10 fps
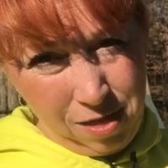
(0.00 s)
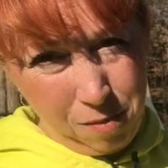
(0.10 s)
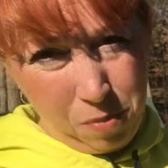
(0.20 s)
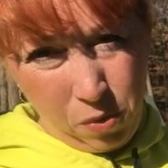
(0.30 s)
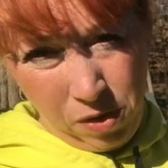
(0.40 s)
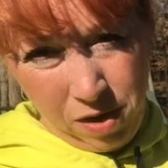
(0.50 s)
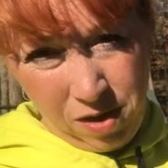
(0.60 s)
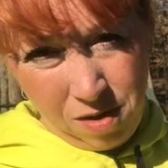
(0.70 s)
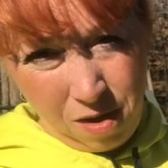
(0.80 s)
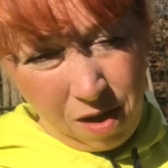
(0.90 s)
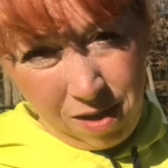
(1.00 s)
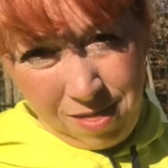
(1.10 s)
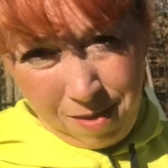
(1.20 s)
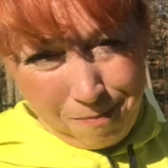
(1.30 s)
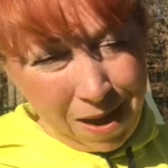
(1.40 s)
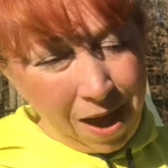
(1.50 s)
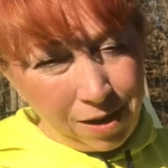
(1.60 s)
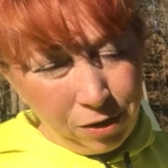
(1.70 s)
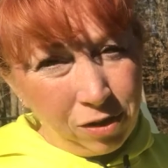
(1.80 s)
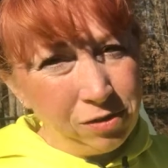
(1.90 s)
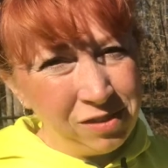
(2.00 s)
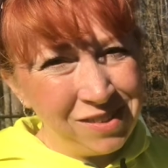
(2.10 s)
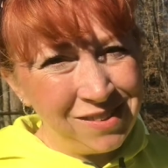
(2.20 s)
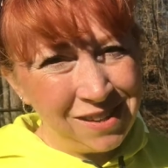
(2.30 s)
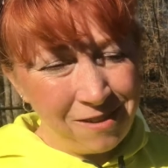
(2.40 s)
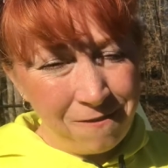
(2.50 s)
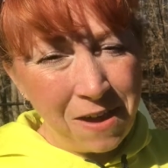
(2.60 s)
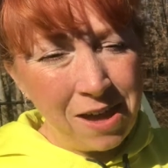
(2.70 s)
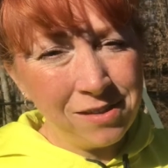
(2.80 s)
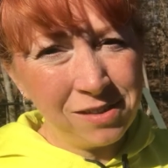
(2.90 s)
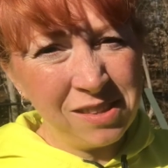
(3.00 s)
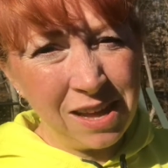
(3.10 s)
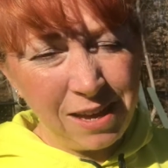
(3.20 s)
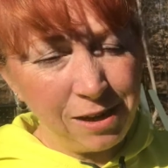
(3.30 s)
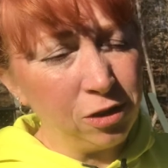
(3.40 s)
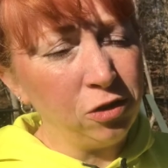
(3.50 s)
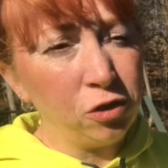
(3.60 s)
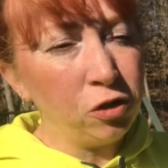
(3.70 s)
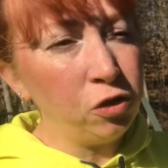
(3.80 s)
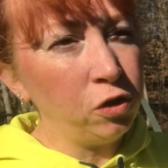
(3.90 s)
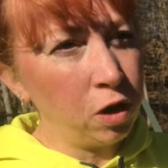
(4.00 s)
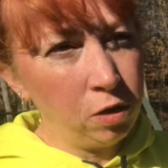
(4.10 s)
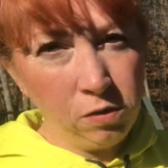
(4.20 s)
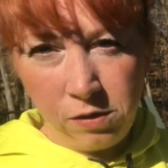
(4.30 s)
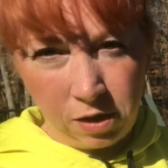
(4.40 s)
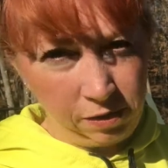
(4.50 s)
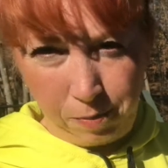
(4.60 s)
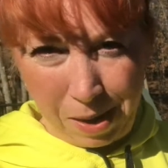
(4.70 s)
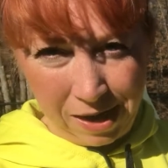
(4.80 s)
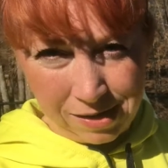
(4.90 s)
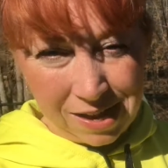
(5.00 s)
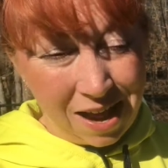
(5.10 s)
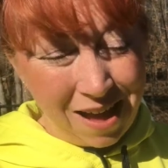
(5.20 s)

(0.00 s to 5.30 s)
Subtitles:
the board in the back closest to the fence is so suspect.